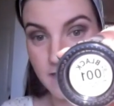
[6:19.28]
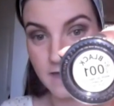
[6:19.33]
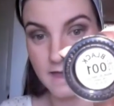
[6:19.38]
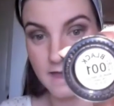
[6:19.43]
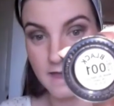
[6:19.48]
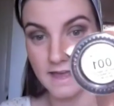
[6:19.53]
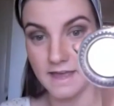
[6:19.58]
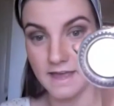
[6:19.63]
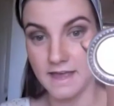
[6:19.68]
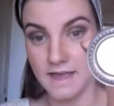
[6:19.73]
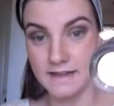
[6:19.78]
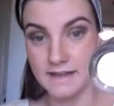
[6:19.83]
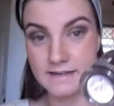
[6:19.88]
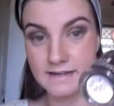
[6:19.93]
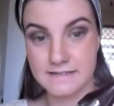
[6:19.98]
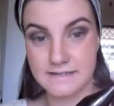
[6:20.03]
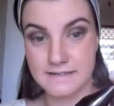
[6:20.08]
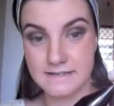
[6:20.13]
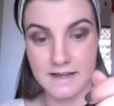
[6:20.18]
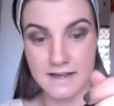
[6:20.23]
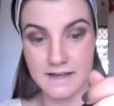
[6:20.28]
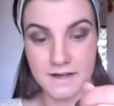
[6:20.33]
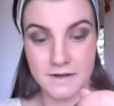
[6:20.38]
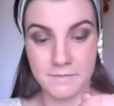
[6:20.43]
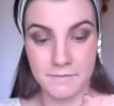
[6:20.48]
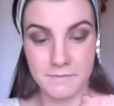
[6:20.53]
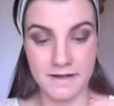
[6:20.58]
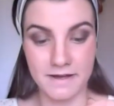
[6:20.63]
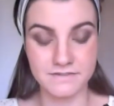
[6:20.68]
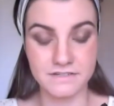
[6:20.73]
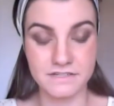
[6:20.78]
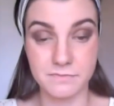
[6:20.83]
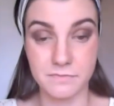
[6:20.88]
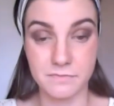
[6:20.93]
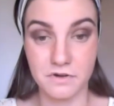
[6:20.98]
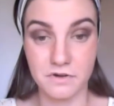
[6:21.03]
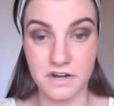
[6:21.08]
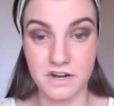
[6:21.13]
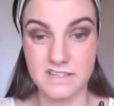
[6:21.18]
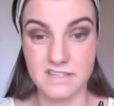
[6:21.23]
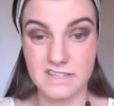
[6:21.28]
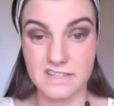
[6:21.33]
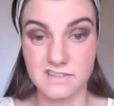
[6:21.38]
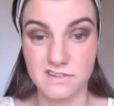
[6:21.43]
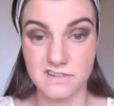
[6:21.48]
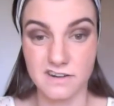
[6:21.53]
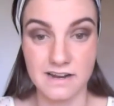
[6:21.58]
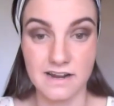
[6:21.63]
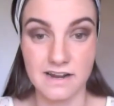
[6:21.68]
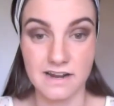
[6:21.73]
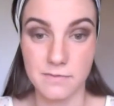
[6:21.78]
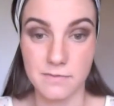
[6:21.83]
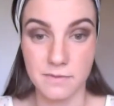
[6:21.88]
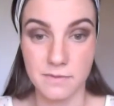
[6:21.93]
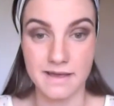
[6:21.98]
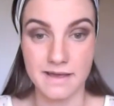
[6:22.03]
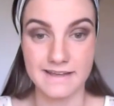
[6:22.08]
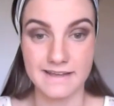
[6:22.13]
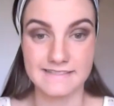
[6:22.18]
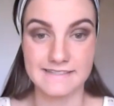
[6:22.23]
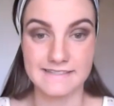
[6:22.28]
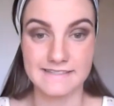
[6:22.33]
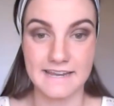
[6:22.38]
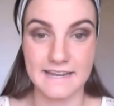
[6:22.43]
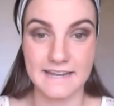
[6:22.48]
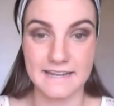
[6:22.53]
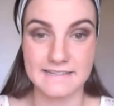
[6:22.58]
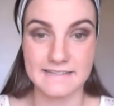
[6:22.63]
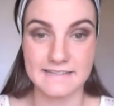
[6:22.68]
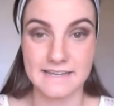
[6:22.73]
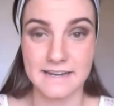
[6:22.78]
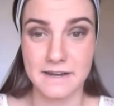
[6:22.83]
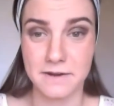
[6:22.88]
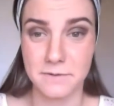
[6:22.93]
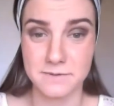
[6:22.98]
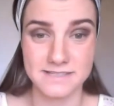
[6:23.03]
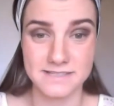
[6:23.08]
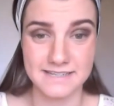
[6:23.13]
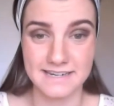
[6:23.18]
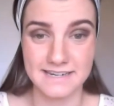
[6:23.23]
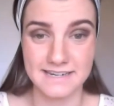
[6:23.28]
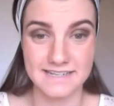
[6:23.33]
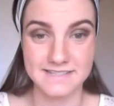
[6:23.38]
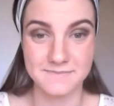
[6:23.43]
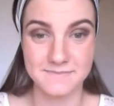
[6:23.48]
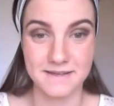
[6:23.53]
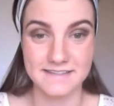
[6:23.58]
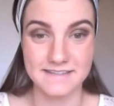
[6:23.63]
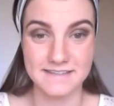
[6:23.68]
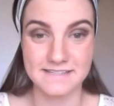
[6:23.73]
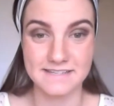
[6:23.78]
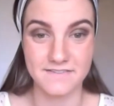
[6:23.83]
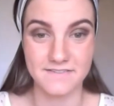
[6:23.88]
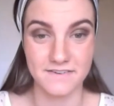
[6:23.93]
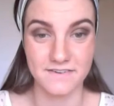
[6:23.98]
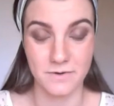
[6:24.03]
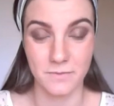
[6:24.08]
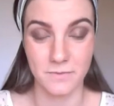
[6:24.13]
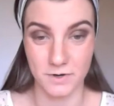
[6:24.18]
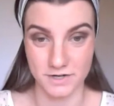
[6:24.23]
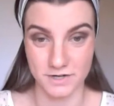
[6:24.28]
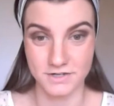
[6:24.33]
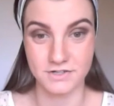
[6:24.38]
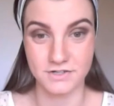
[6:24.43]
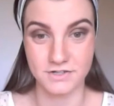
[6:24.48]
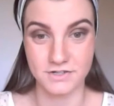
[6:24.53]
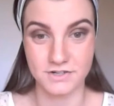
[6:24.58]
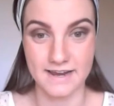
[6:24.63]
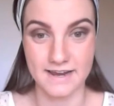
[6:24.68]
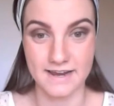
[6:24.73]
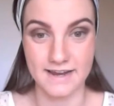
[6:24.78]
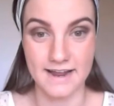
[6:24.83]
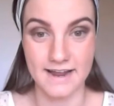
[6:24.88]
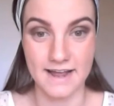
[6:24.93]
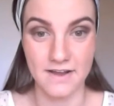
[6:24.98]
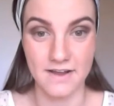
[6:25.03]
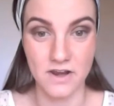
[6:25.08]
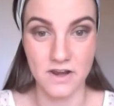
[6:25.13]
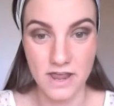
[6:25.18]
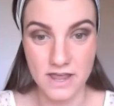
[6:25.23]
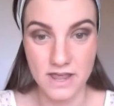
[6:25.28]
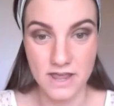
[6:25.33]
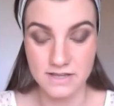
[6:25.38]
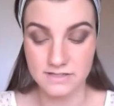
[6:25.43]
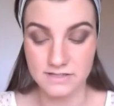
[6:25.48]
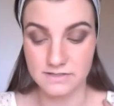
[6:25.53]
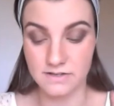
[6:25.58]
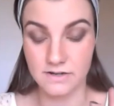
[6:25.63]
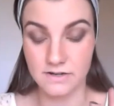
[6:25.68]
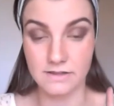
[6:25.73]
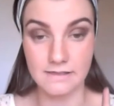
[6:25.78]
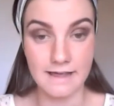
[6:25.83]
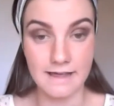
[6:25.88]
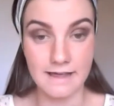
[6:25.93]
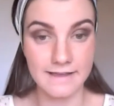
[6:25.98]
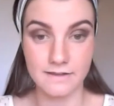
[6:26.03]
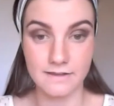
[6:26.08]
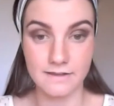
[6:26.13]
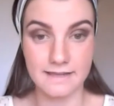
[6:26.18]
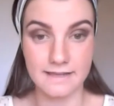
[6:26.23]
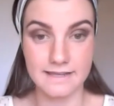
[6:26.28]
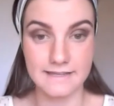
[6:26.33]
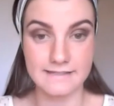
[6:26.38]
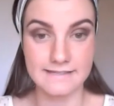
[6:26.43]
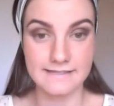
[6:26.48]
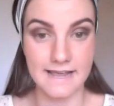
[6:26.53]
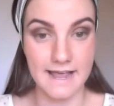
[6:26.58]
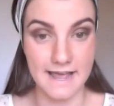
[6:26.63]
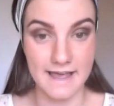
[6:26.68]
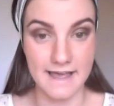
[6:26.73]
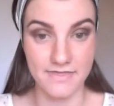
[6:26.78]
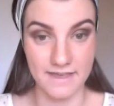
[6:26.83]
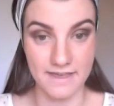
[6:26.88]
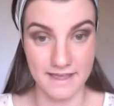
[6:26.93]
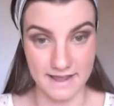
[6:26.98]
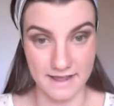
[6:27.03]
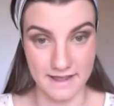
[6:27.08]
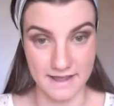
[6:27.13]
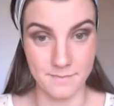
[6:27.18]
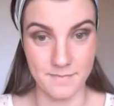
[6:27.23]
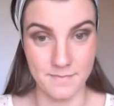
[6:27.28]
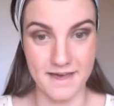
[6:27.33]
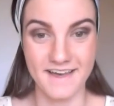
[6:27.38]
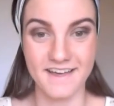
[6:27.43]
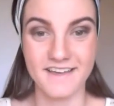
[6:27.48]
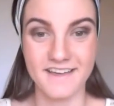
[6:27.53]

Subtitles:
and I've just bought it because I saw it in a couple of magazines and it was inexpensive and I wanted to try it out. So line your lids and then come back.